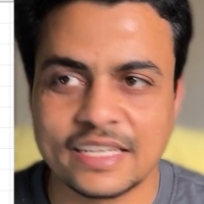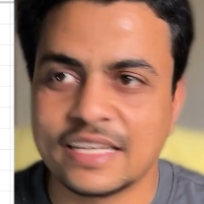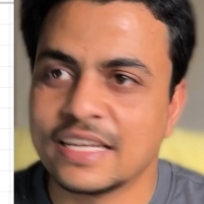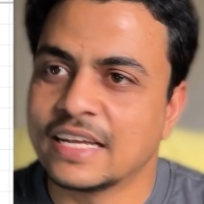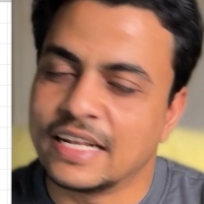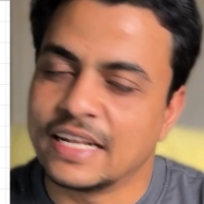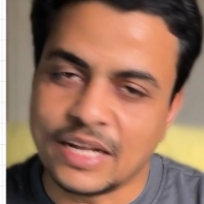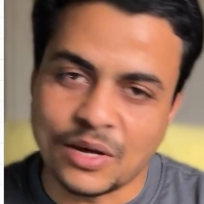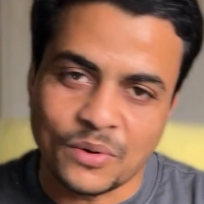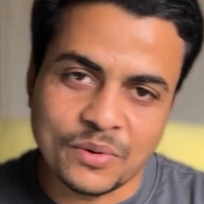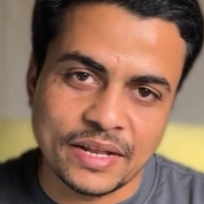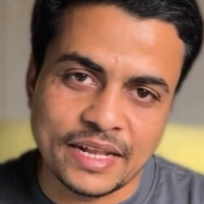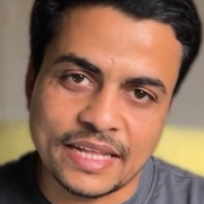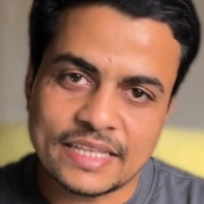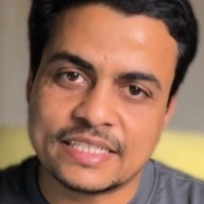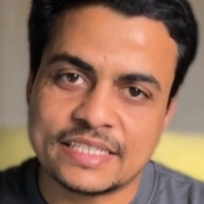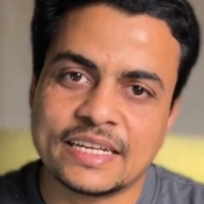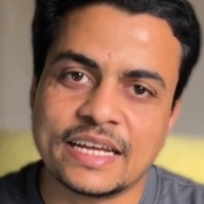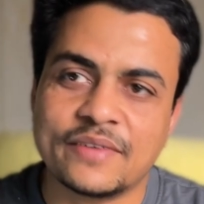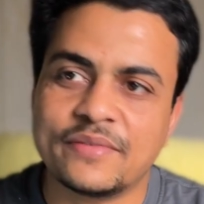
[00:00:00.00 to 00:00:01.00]
Now let's
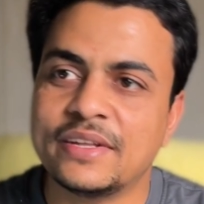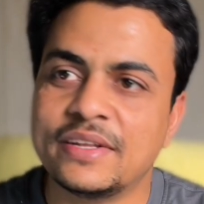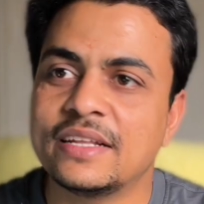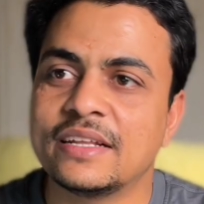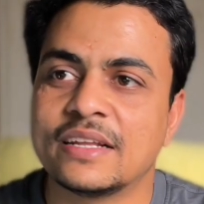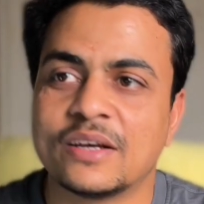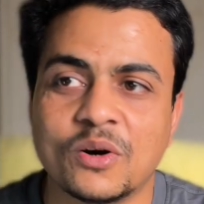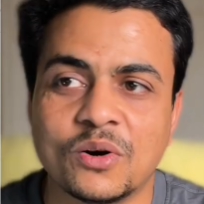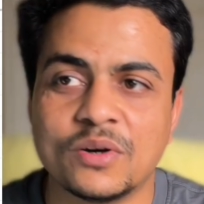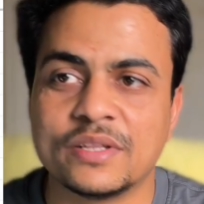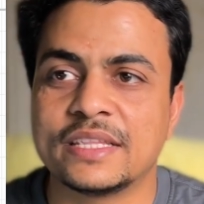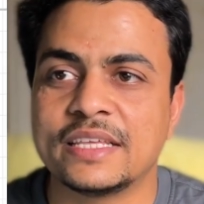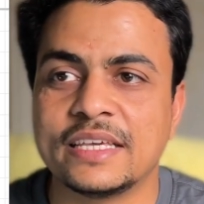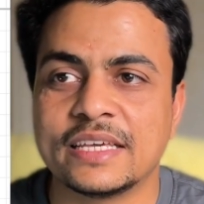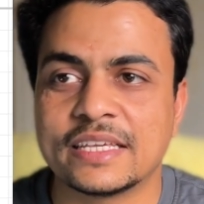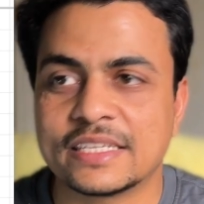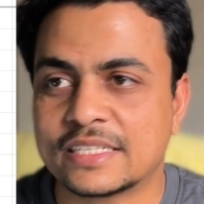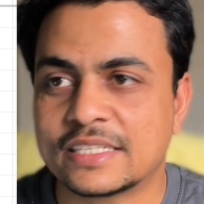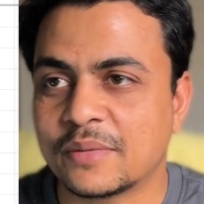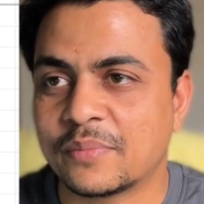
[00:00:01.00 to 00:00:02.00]
dive in on the
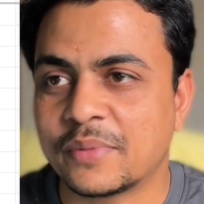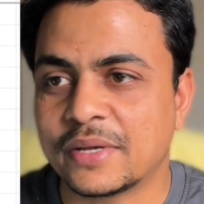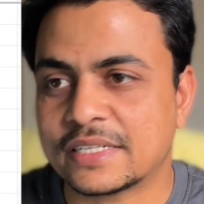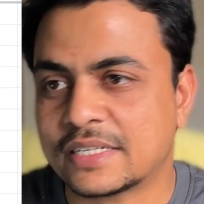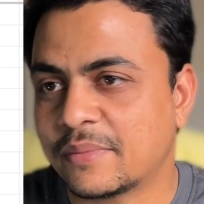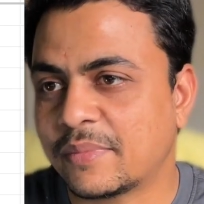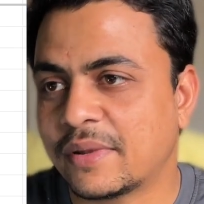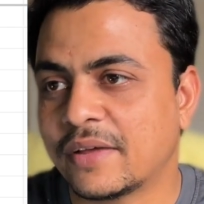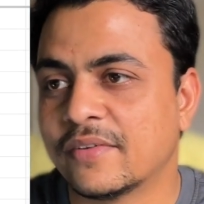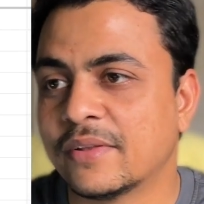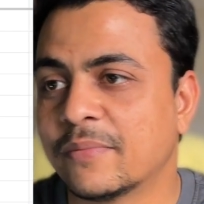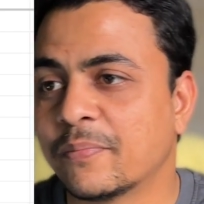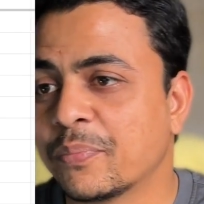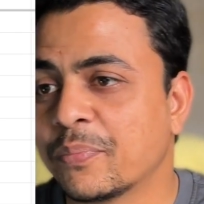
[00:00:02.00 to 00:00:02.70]
step-by-step level.